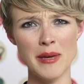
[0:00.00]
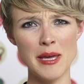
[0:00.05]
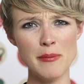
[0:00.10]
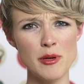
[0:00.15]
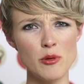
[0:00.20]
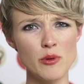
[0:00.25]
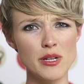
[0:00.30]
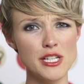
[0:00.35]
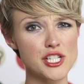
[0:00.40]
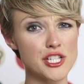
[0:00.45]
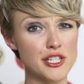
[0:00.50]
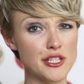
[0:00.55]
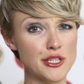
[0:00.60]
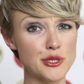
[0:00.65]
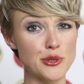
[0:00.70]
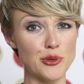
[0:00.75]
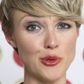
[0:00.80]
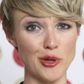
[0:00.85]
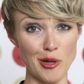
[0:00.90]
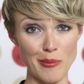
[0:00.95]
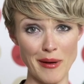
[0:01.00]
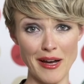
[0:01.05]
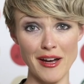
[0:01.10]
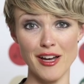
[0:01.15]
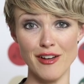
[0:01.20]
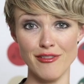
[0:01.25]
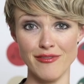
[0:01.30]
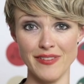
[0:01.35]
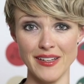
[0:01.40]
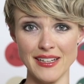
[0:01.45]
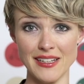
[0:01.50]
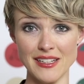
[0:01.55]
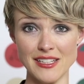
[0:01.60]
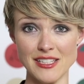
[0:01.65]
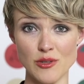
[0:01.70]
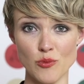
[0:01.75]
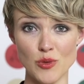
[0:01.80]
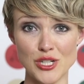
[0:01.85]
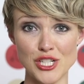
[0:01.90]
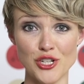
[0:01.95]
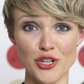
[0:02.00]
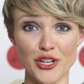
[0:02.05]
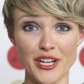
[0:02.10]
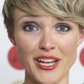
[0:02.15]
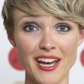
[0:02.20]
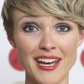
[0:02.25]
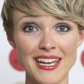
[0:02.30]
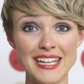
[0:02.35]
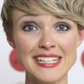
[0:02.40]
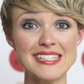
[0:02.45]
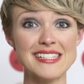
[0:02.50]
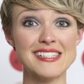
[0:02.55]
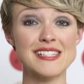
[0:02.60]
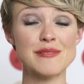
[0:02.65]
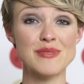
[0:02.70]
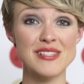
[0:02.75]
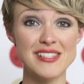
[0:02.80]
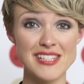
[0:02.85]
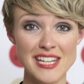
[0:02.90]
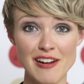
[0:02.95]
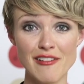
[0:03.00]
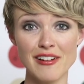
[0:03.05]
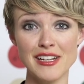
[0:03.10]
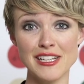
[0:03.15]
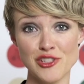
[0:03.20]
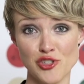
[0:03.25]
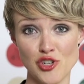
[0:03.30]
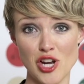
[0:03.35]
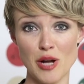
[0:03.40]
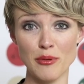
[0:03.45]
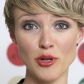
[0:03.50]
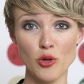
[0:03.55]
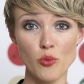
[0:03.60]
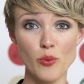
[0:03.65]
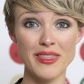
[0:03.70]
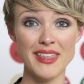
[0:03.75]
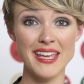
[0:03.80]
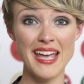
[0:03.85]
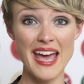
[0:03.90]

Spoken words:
maybe we shouldn't talk about her fingers, which got her into some serious trouble with the